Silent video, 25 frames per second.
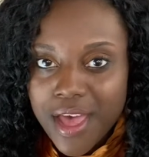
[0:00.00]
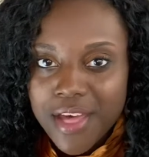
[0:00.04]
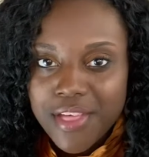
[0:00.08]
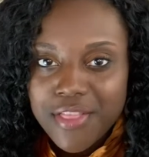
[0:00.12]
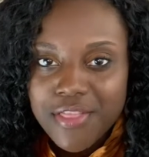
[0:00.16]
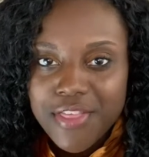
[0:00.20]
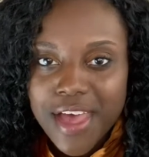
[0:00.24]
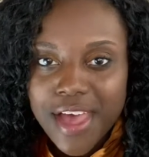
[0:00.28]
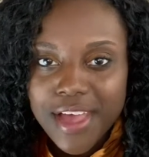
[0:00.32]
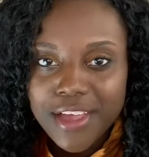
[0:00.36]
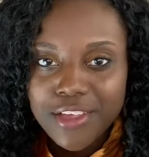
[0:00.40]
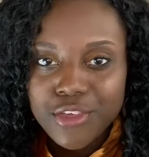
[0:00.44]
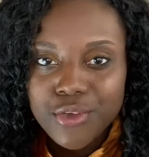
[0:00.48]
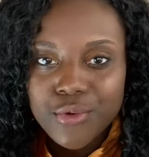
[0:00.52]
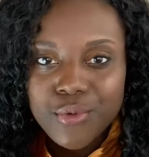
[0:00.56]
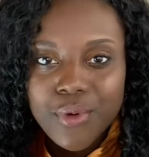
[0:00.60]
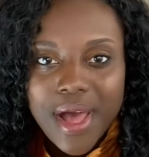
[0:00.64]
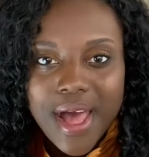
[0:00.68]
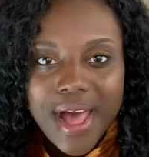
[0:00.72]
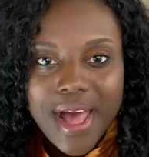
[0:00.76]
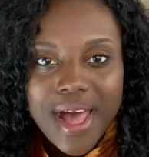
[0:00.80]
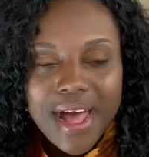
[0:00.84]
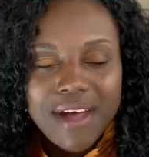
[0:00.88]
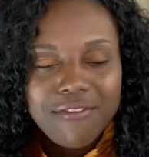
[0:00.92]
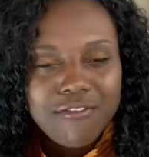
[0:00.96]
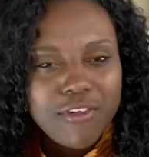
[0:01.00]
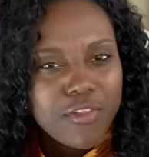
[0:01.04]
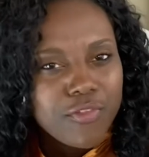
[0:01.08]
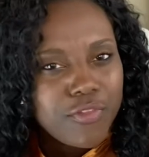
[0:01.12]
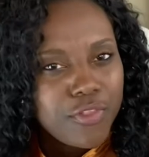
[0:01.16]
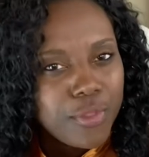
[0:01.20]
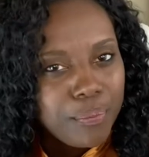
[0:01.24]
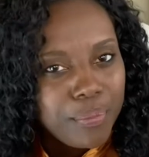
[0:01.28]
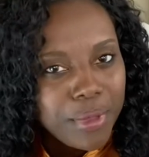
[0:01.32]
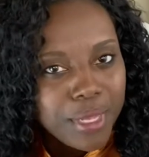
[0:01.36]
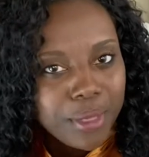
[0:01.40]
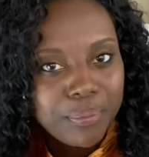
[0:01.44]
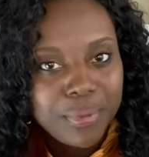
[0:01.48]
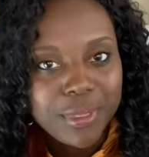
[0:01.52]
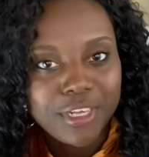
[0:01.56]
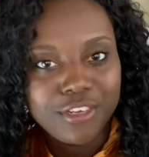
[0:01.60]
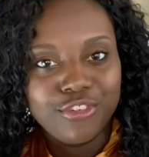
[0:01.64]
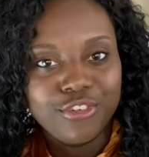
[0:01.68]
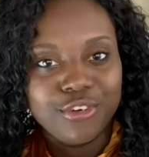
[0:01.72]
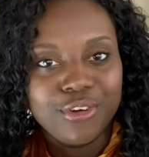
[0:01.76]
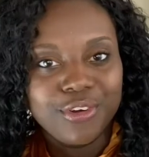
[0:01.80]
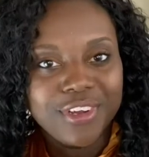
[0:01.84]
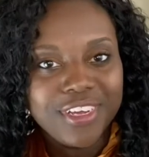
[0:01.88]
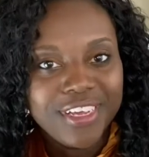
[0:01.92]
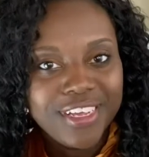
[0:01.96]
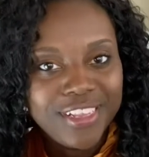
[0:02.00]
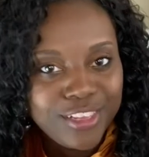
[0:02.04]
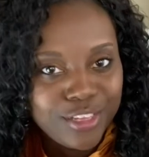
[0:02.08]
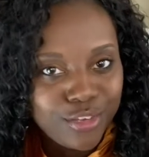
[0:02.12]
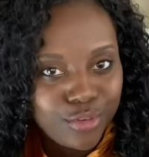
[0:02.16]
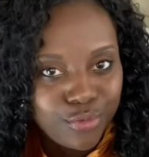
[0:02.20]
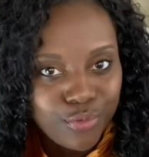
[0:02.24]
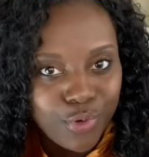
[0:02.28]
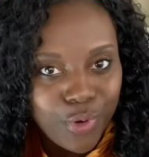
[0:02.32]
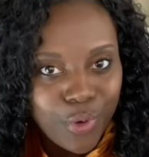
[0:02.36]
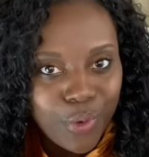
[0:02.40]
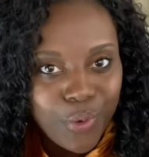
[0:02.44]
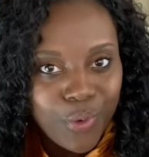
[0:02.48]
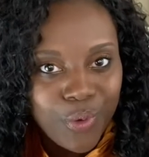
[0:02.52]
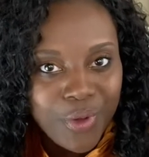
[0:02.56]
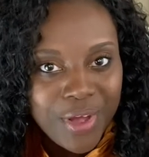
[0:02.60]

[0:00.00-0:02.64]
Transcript: that you have the big picture in this role,